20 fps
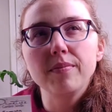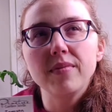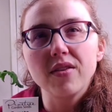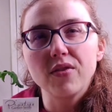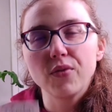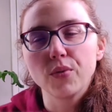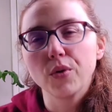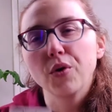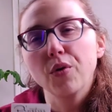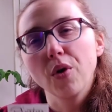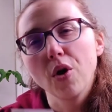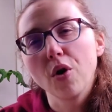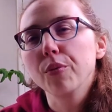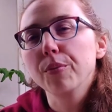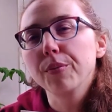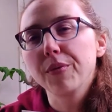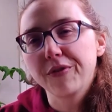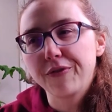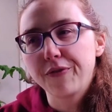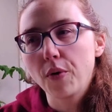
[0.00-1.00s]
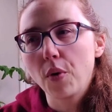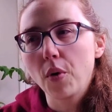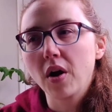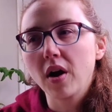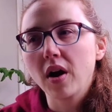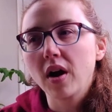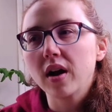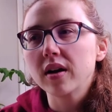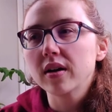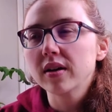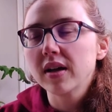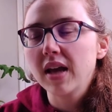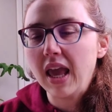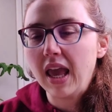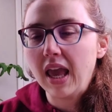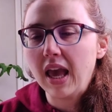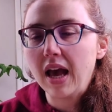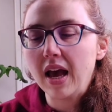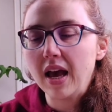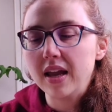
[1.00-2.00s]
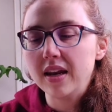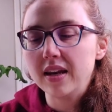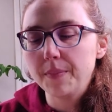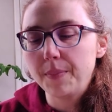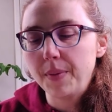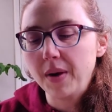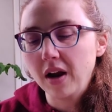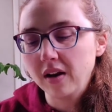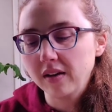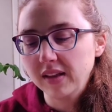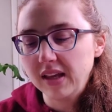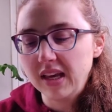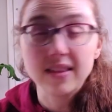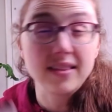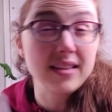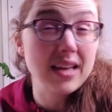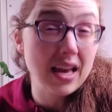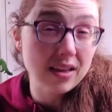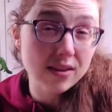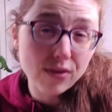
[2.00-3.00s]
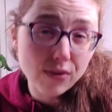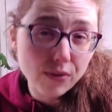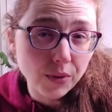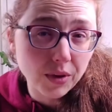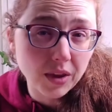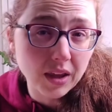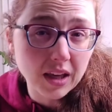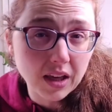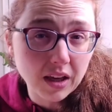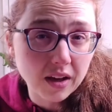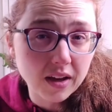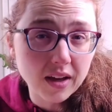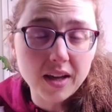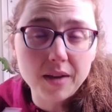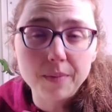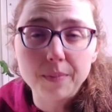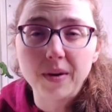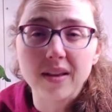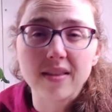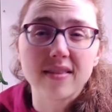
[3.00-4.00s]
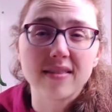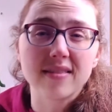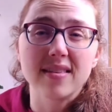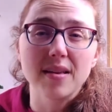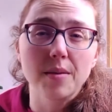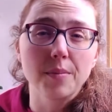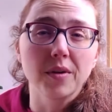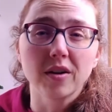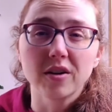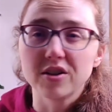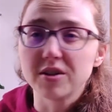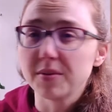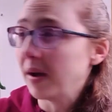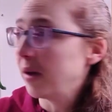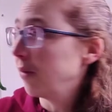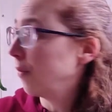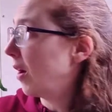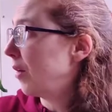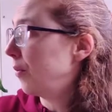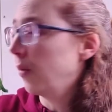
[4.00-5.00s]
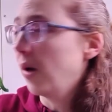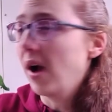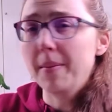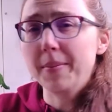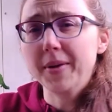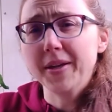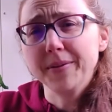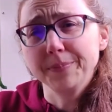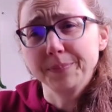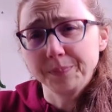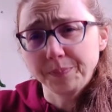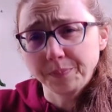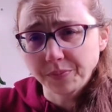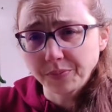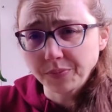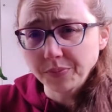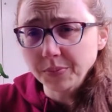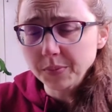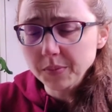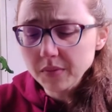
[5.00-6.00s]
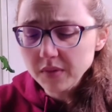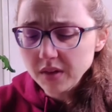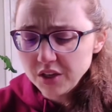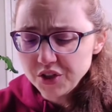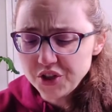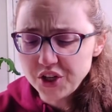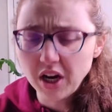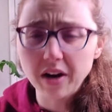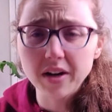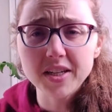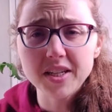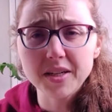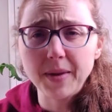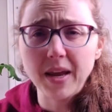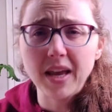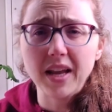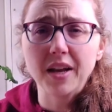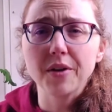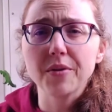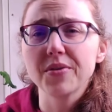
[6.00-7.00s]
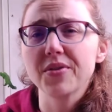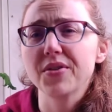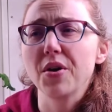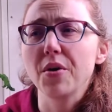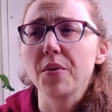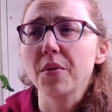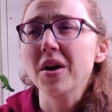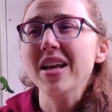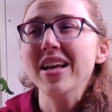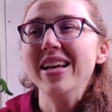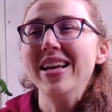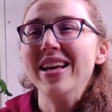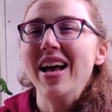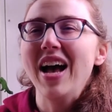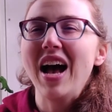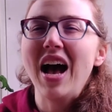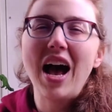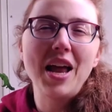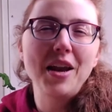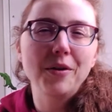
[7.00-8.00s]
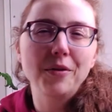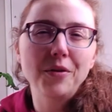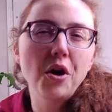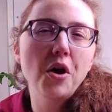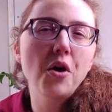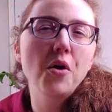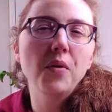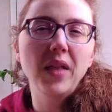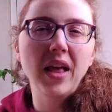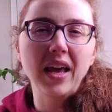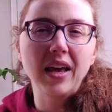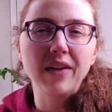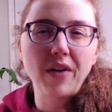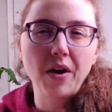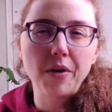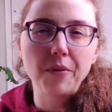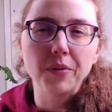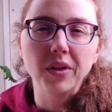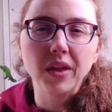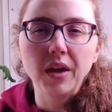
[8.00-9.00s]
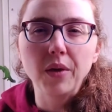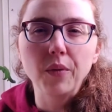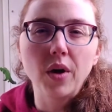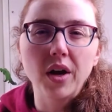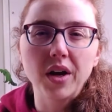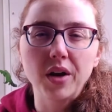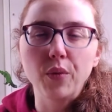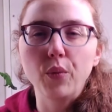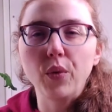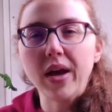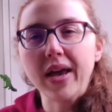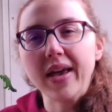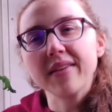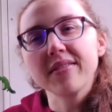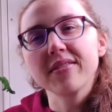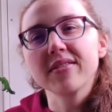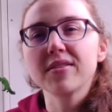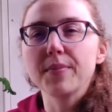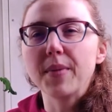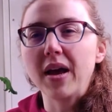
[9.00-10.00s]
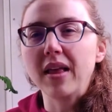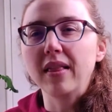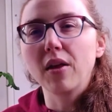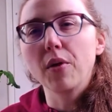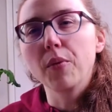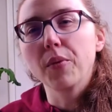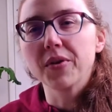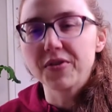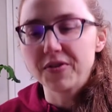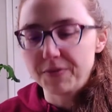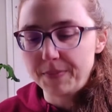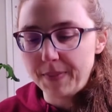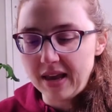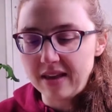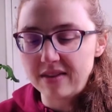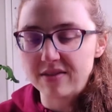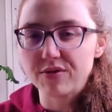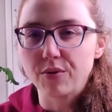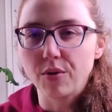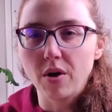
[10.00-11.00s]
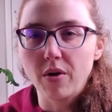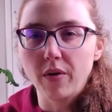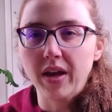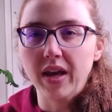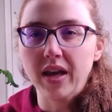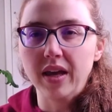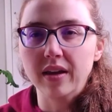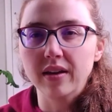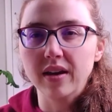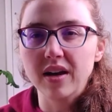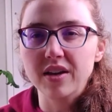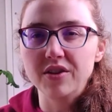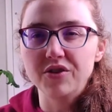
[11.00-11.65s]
this one grown before, and apparently it tastes really good, but it's similar to my Red Robin cherry tomato. So I don't know, like, if I really want to waste my lower space growing